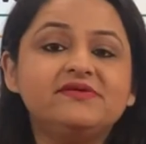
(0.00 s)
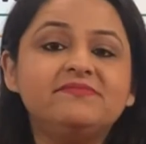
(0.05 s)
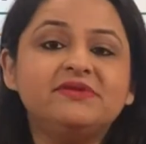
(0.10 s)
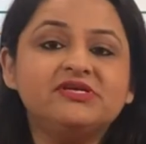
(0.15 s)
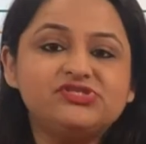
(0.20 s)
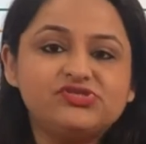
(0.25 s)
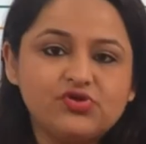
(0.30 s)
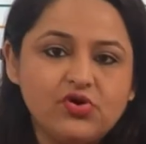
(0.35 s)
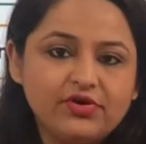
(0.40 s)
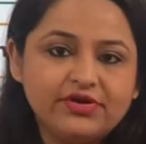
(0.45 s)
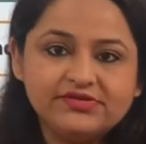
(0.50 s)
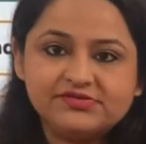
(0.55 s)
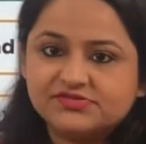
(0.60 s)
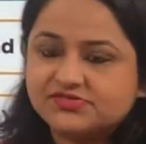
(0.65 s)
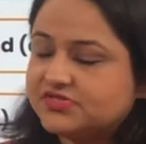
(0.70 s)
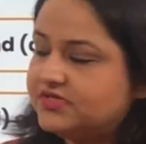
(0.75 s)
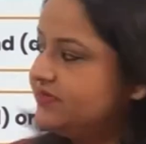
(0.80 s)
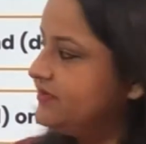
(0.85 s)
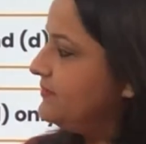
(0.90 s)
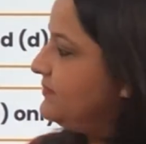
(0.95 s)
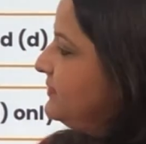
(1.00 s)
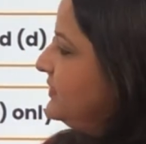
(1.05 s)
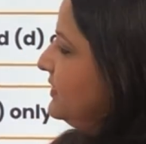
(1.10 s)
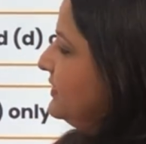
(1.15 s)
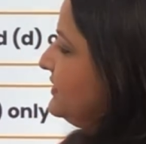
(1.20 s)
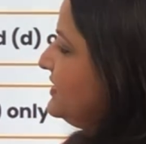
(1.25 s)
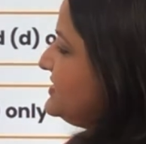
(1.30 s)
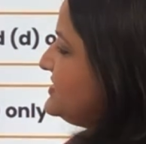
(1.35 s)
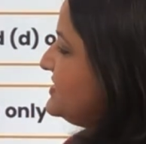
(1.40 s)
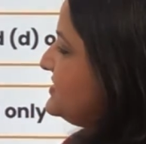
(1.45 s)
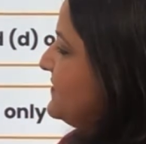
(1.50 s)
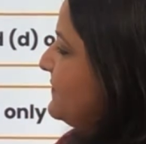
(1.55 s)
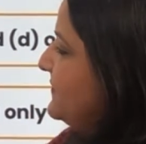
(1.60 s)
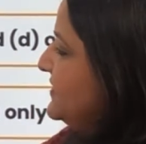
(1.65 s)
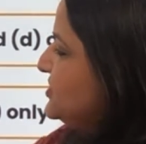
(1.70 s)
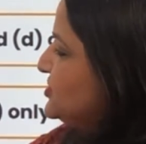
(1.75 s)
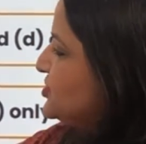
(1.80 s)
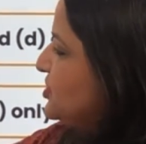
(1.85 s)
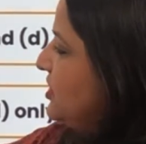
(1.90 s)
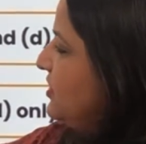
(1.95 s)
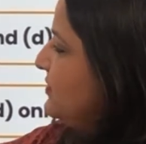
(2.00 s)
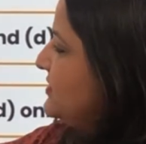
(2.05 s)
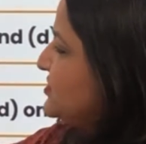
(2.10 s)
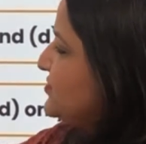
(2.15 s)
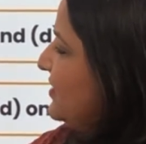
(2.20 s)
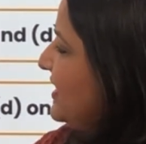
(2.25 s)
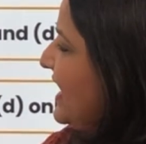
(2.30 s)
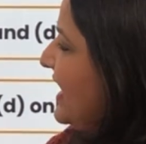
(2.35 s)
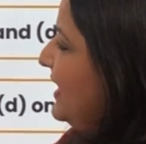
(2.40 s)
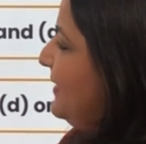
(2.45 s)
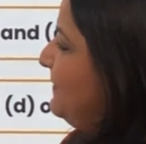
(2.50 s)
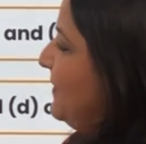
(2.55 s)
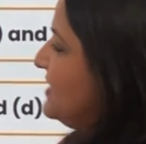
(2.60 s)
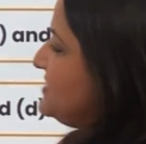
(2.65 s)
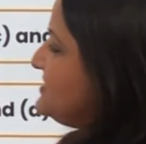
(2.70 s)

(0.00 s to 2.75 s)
a mature insulin? This is a picture which will help